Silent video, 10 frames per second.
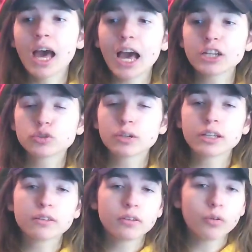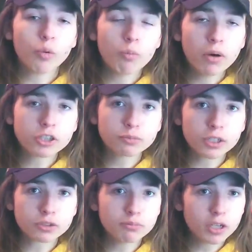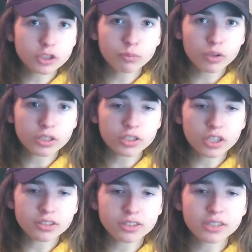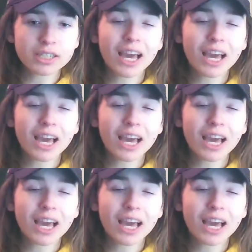I enjoyed it much, much, much more than the Justice League.